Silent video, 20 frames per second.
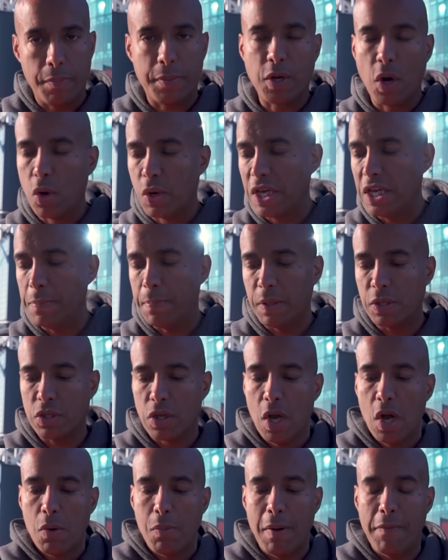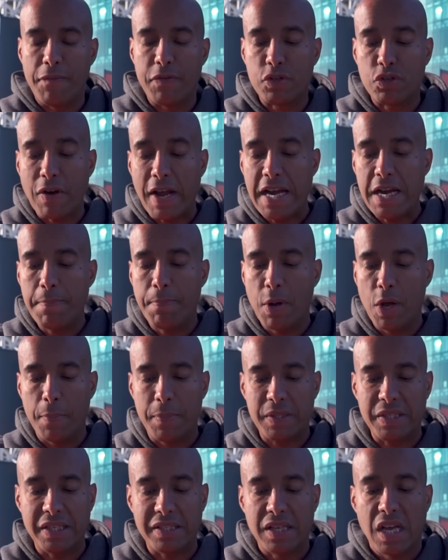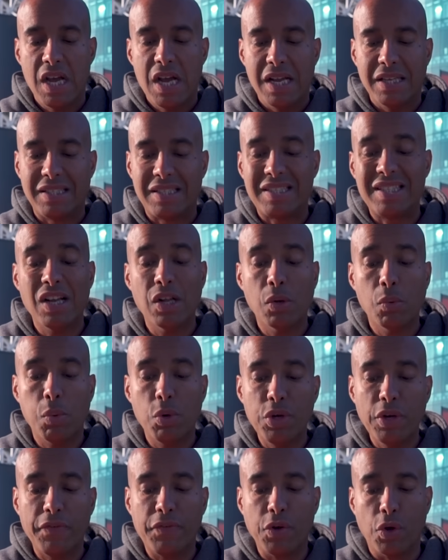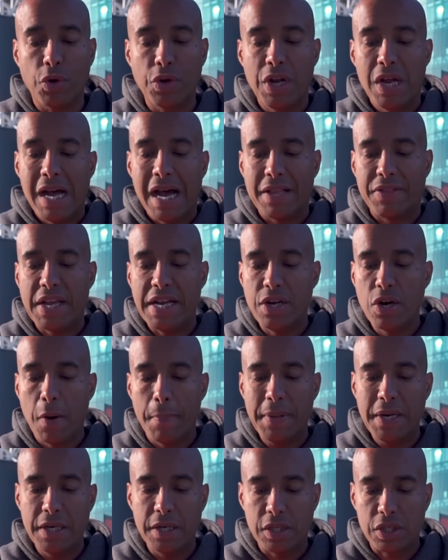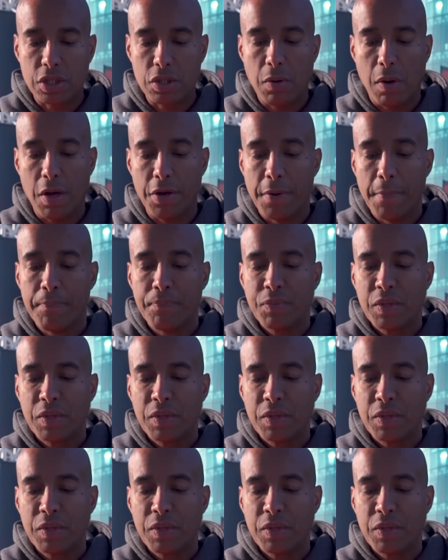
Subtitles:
goalkeepers went for training purposes and still would have done had they not been in the squad.